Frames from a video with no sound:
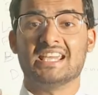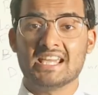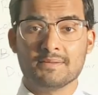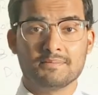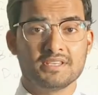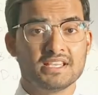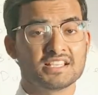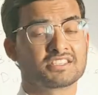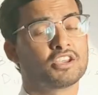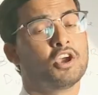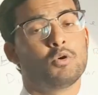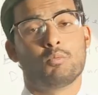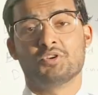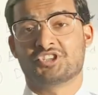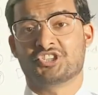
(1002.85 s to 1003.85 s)
ABS,
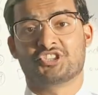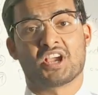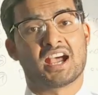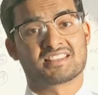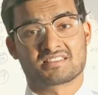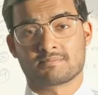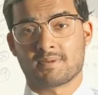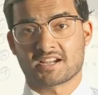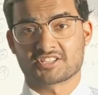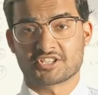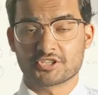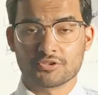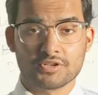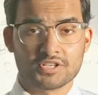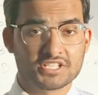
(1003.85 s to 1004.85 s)
which is your asset-backed
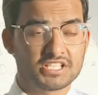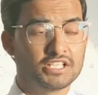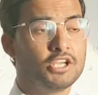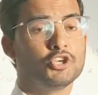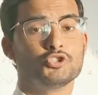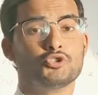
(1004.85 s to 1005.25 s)
security.